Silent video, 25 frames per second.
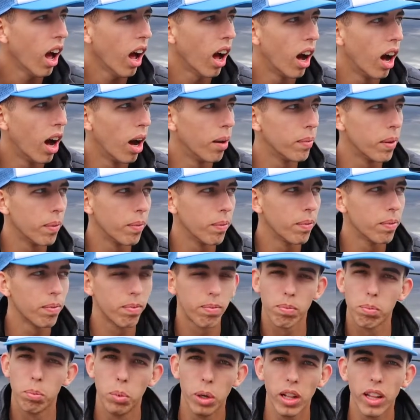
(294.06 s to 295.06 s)
Um, I'm
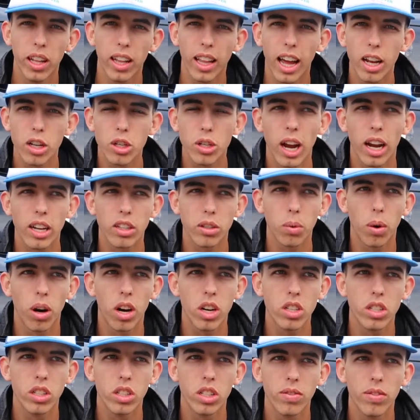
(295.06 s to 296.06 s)
really glad you guys are
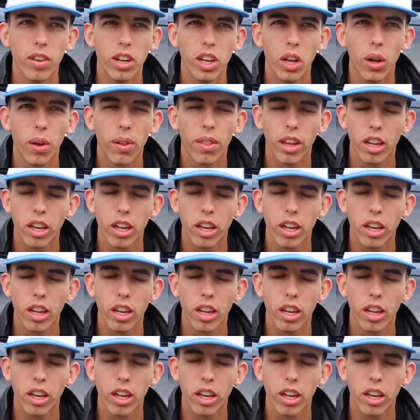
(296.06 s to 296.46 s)
watching this video.